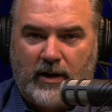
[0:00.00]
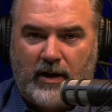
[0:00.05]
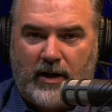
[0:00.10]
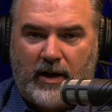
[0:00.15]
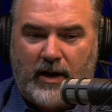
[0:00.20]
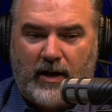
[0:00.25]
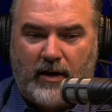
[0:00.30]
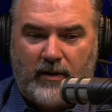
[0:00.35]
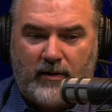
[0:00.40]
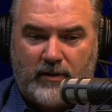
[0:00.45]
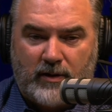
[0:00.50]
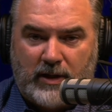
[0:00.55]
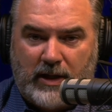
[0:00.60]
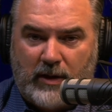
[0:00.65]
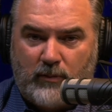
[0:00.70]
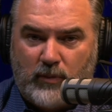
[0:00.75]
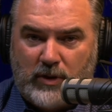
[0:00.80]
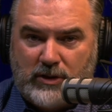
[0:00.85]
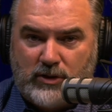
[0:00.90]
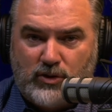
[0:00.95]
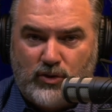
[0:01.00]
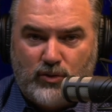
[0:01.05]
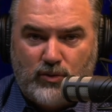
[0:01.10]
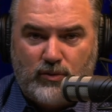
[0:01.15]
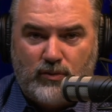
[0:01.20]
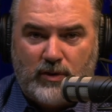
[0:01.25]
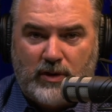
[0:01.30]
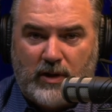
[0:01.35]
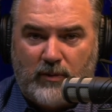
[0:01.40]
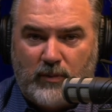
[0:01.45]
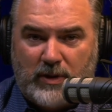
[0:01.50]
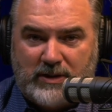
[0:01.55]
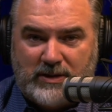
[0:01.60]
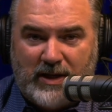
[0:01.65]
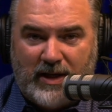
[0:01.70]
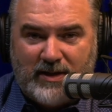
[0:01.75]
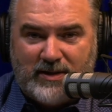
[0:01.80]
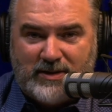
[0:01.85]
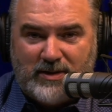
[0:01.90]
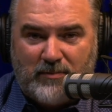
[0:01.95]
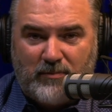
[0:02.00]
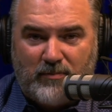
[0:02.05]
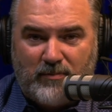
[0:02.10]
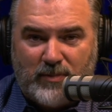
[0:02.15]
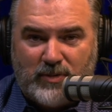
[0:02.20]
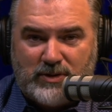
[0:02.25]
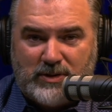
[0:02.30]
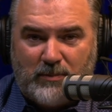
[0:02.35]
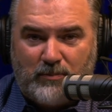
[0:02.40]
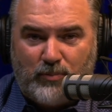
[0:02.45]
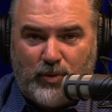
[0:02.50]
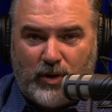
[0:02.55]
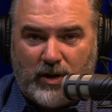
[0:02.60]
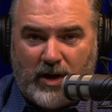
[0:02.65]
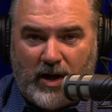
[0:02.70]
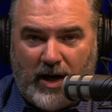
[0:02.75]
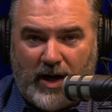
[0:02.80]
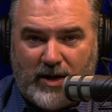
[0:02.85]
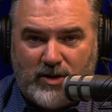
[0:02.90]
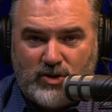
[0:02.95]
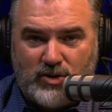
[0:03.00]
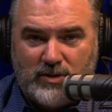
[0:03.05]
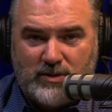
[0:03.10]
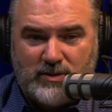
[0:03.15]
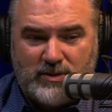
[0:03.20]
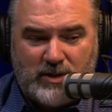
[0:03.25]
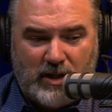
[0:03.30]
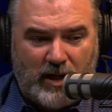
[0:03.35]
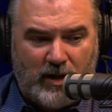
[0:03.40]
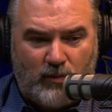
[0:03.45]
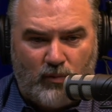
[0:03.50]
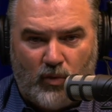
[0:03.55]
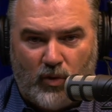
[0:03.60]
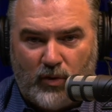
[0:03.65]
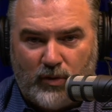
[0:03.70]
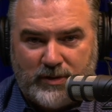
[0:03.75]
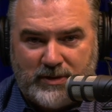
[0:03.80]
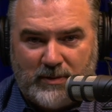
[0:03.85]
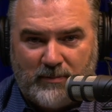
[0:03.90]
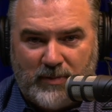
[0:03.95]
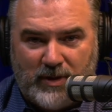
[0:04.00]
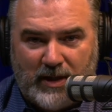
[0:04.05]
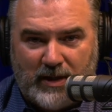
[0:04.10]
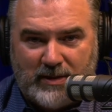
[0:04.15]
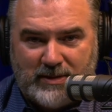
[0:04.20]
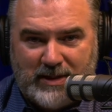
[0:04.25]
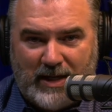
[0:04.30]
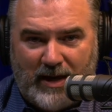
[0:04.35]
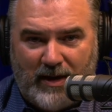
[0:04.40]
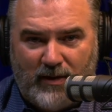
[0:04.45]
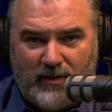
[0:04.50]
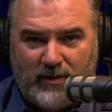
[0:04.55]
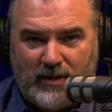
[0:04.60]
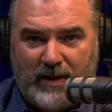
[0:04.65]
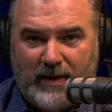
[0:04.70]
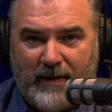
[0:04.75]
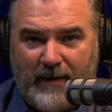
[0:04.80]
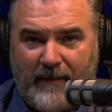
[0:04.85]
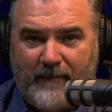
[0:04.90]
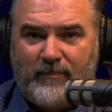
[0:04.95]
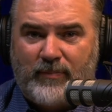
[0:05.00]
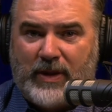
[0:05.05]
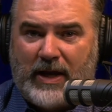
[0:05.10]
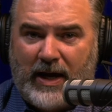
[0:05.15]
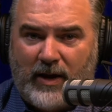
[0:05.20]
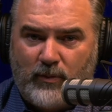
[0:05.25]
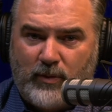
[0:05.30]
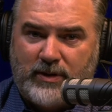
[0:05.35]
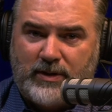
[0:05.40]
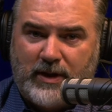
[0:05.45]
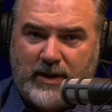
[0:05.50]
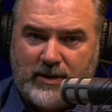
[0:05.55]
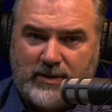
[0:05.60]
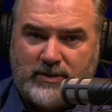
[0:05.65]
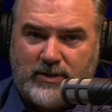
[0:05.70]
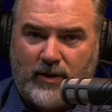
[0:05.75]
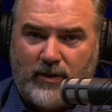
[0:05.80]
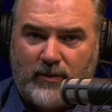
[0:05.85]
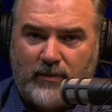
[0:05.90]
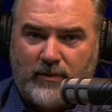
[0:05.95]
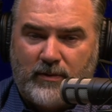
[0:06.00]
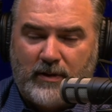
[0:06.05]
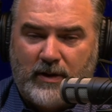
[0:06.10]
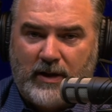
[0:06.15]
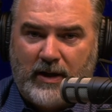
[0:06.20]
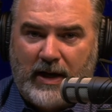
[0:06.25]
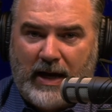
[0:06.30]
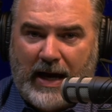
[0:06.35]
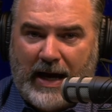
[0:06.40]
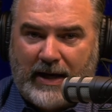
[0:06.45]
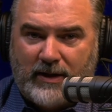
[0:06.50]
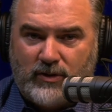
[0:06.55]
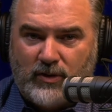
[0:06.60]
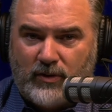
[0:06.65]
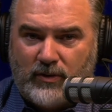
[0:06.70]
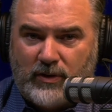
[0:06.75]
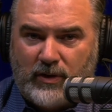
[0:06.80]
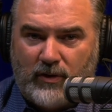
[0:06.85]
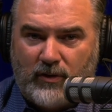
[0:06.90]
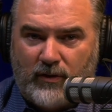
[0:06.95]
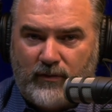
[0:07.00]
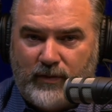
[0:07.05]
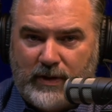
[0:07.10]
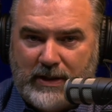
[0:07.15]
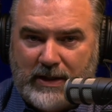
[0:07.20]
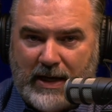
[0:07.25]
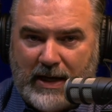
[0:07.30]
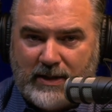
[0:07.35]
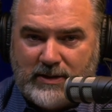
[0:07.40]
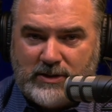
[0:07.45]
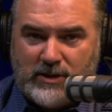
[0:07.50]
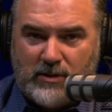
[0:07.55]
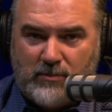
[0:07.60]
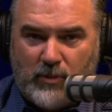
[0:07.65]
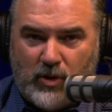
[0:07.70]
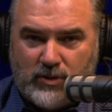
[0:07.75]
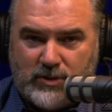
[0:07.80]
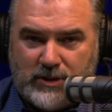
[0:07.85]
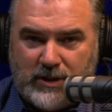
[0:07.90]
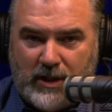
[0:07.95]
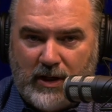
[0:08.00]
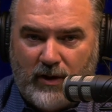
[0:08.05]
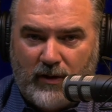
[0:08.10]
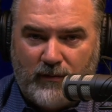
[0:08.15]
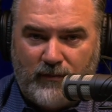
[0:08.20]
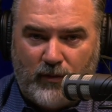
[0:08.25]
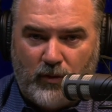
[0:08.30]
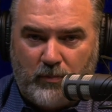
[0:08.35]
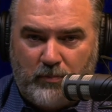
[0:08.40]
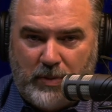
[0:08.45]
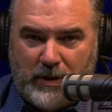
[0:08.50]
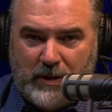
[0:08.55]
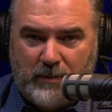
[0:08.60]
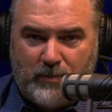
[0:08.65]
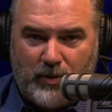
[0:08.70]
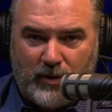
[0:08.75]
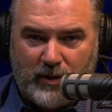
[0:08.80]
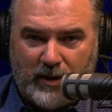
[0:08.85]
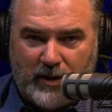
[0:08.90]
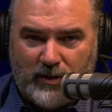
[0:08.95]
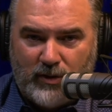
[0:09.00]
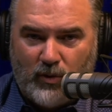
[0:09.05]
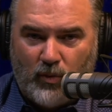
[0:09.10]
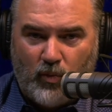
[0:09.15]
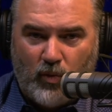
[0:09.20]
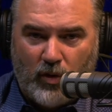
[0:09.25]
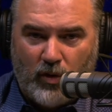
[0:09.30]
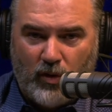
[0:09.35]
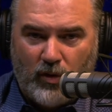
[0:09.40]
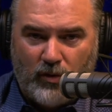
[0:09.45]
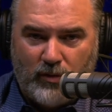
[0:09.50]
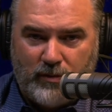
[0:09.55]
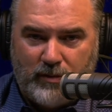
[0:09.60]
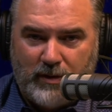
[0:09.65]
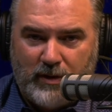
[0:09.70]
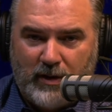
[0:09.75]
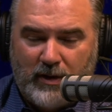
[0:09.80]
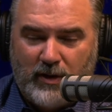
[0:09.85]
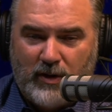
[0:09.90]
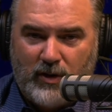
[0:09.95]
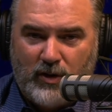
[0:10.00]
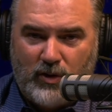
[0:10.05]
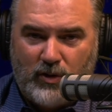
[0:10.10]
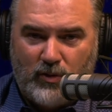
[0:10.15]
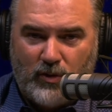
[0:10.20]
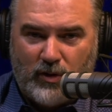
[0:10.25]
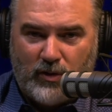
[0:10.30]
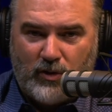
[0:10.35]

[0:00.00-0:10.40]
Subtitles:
Can we do? Can we take some precautions and roll some things out? I would think so. I don't know if he has the most careful people in the world who are